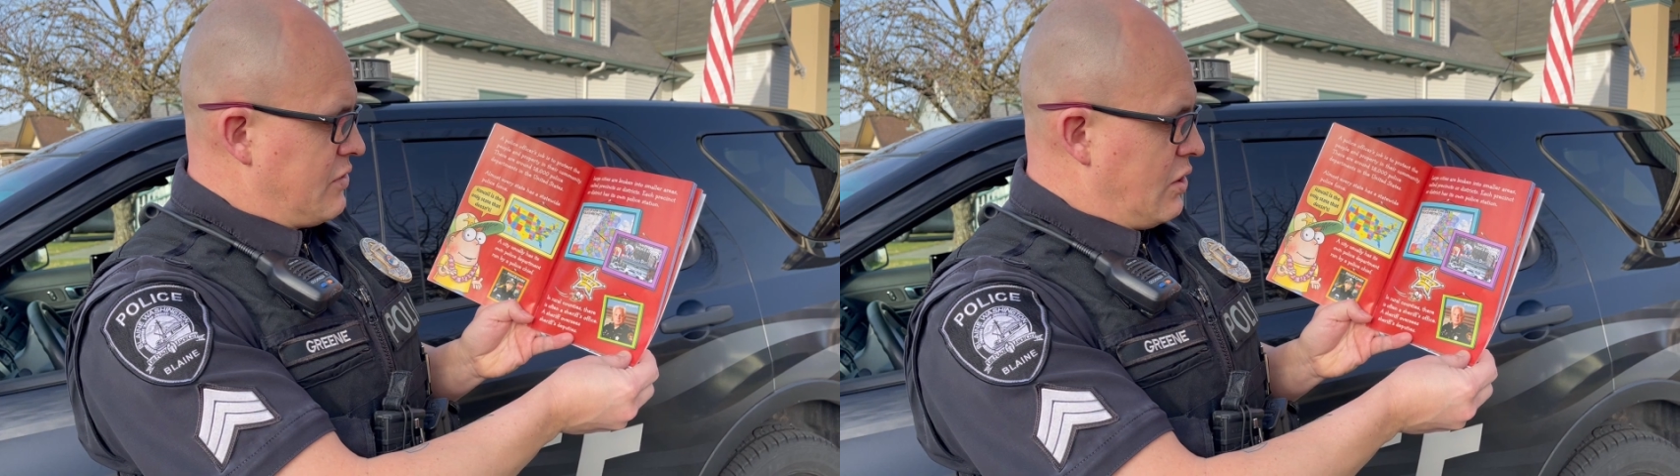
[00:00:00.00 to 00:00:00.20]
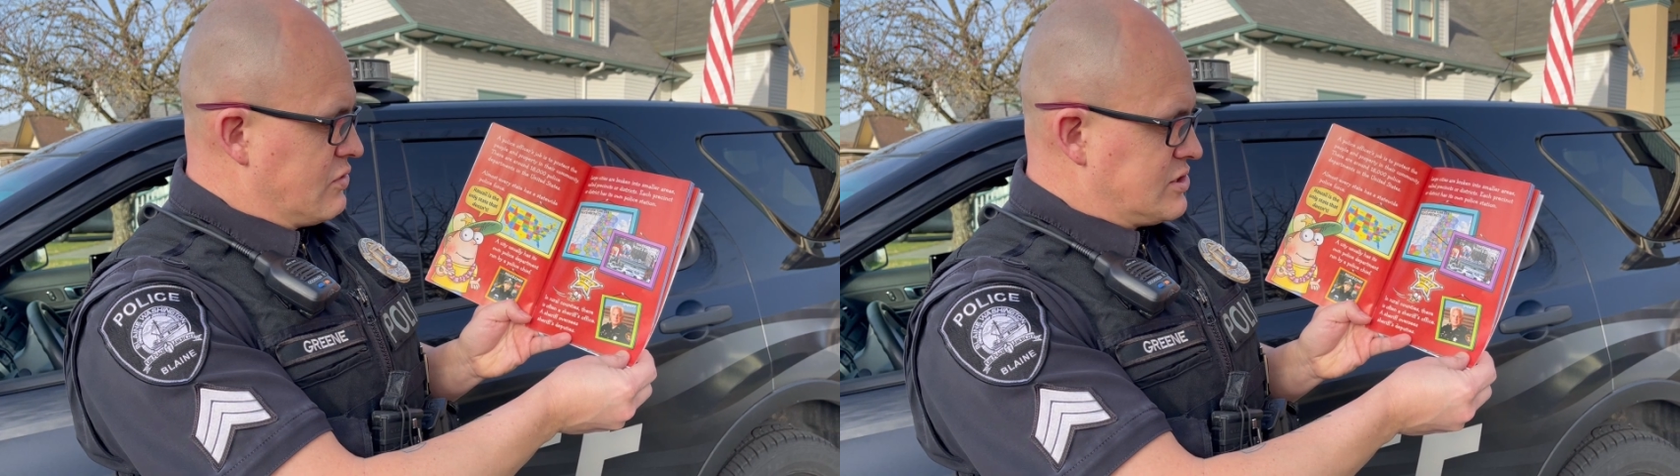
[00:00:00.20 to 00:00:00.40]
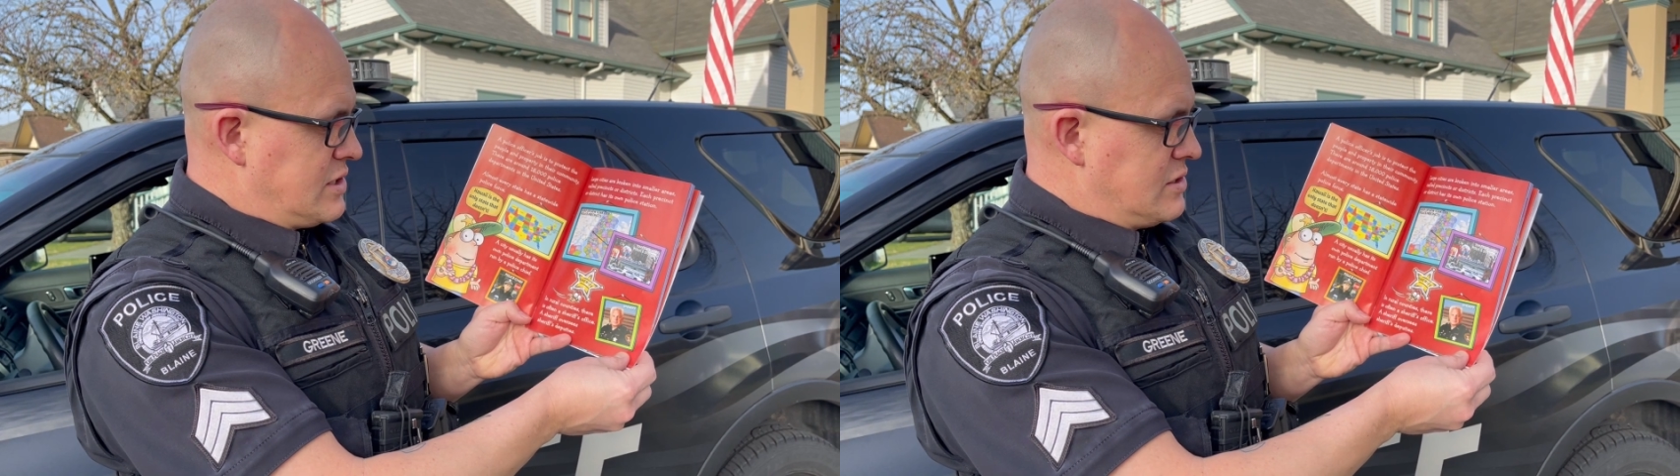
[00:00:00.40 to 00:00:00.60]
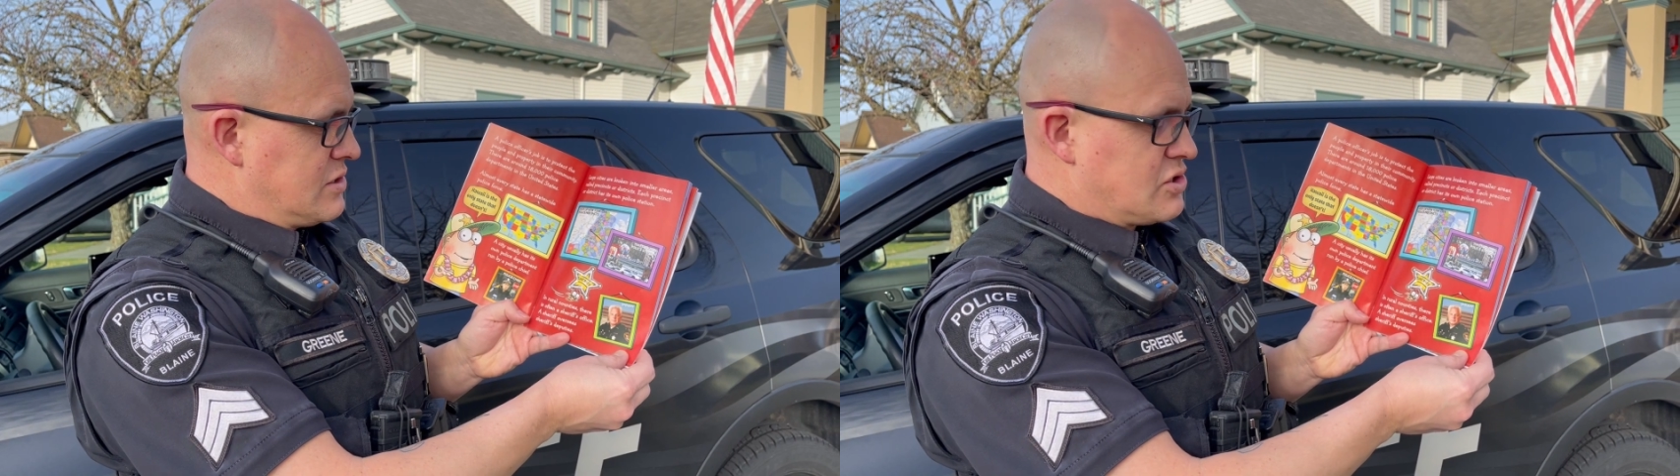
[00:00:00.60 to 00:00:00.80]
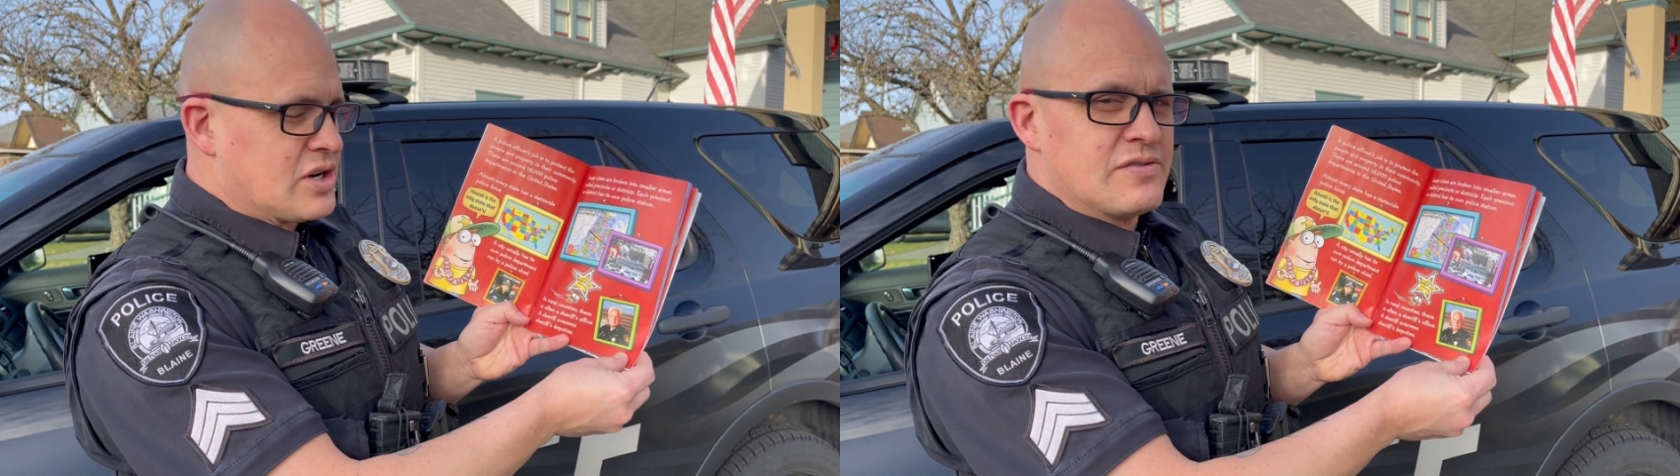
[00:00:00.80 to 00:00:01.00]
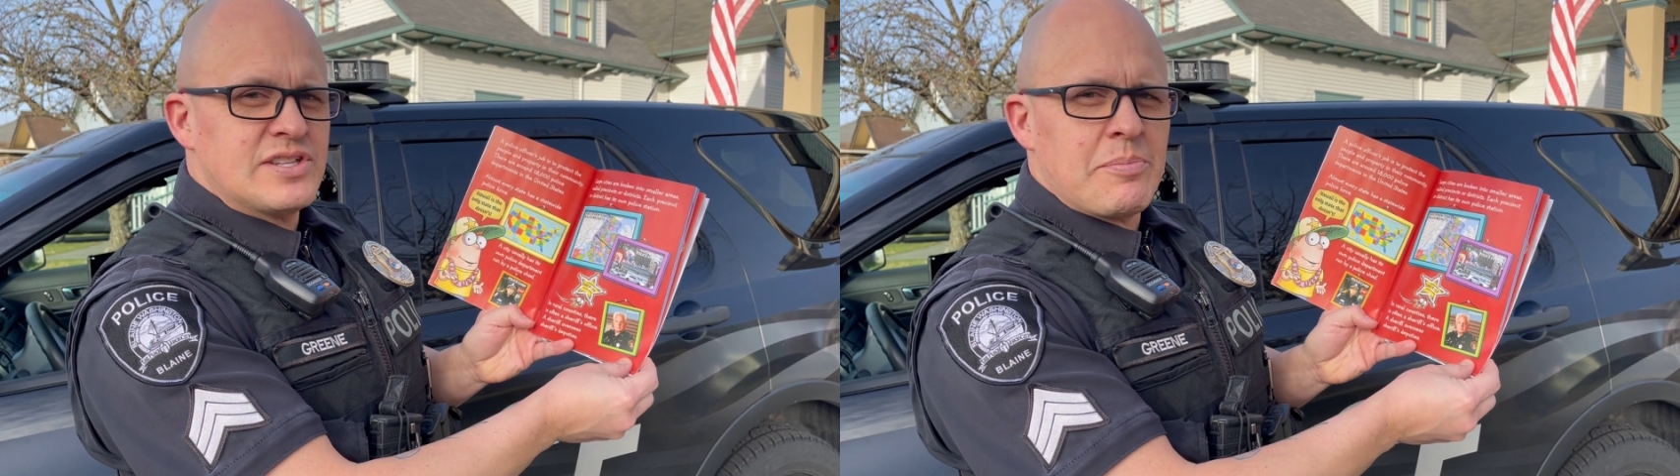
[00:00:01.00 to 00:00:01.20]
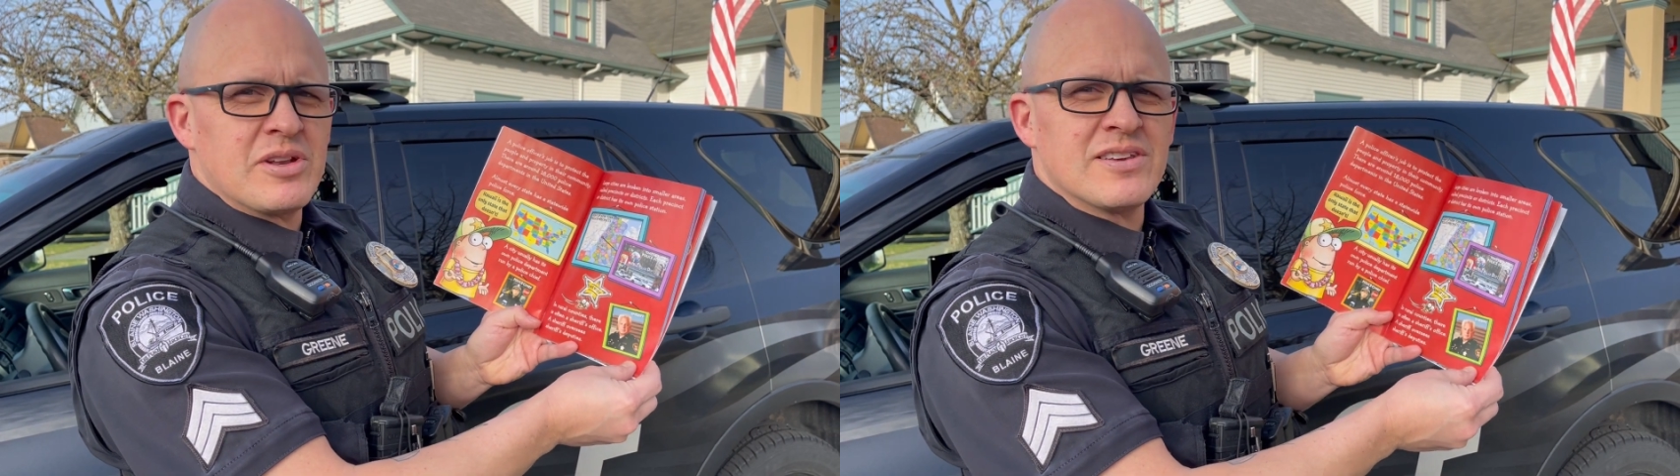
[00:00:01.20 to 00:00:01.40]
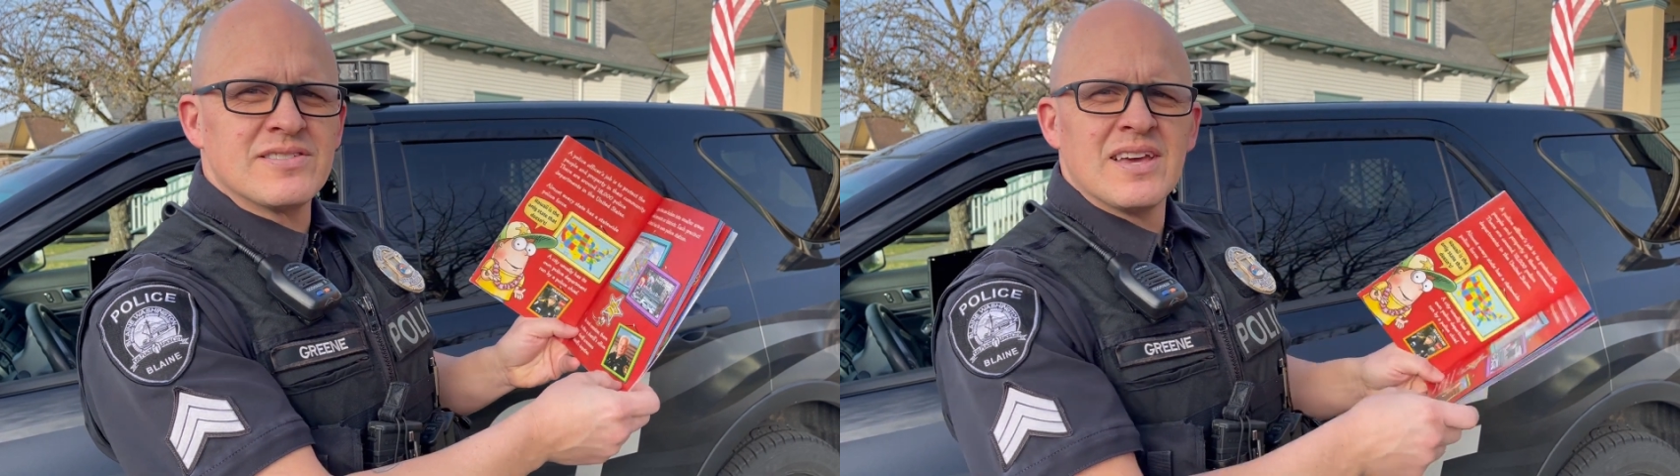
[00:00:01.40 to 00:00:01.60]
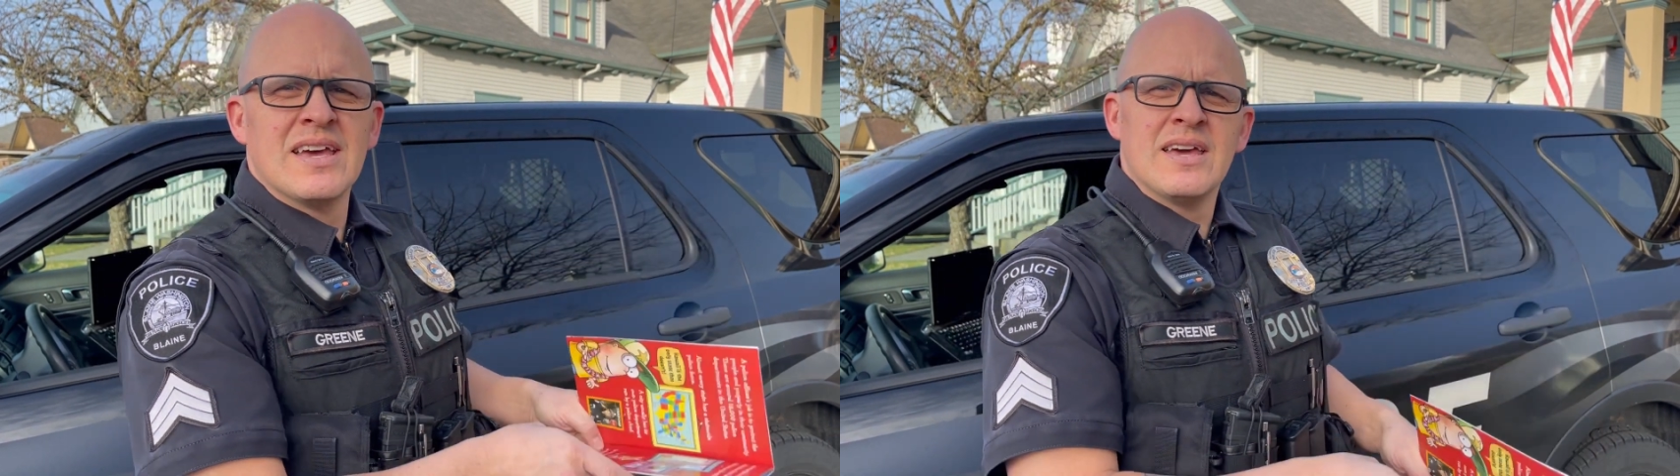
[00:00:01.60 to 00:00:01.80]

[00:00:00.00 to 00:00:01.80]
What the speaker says: oversees sheriff's deputies.